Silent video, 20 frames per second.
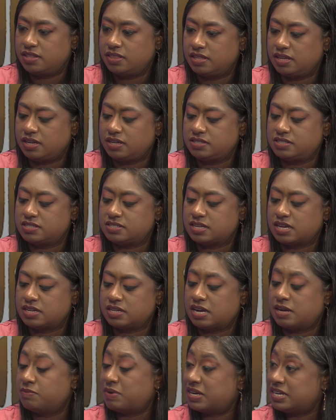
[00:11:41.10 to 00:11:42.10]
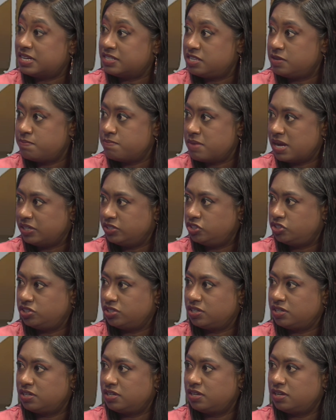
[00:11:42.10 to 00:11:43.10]
things is that, and as you
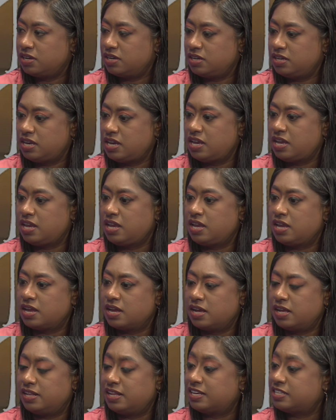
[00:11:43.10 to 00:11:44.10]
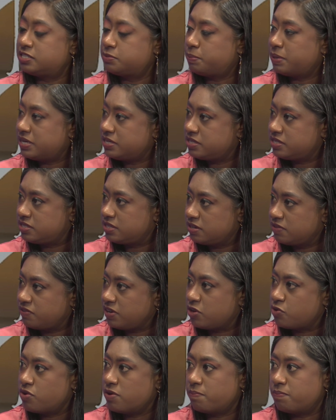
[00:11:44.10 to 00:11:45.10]
mentioned, the inexpensive
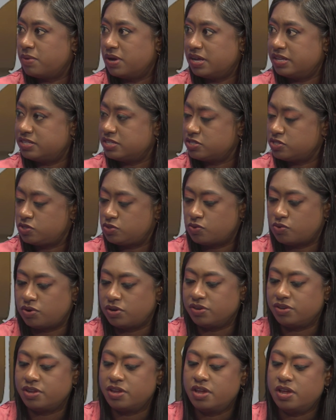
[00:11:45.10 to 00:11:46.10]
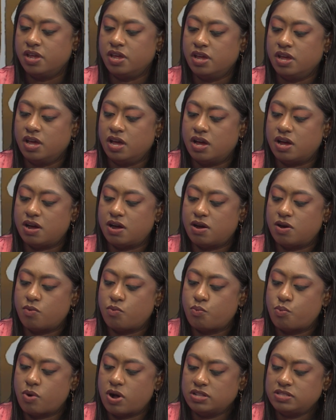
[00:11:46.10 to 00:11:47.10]
equipment and so on,
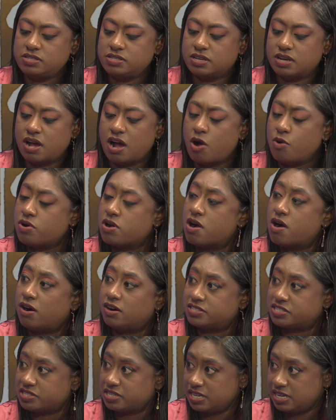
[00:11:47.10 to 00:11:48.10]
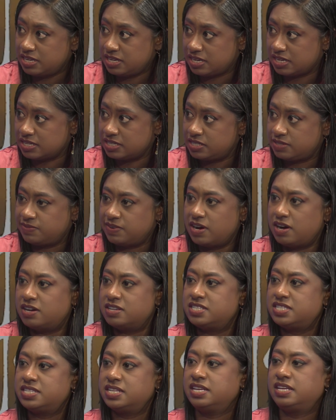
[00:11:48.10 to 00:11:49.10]
how costly it is for
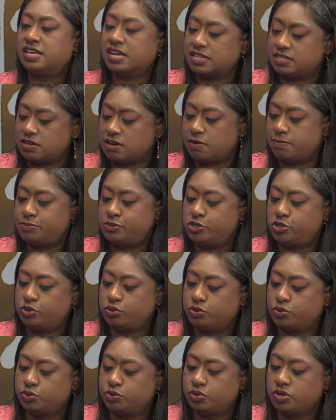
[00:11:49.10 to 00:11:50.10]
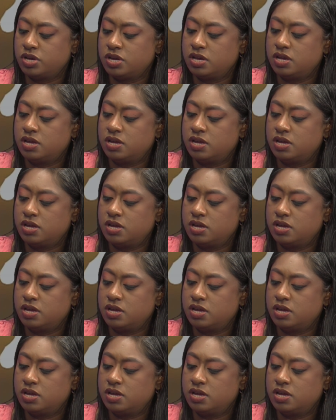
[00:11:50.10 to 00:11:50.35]
us to get up to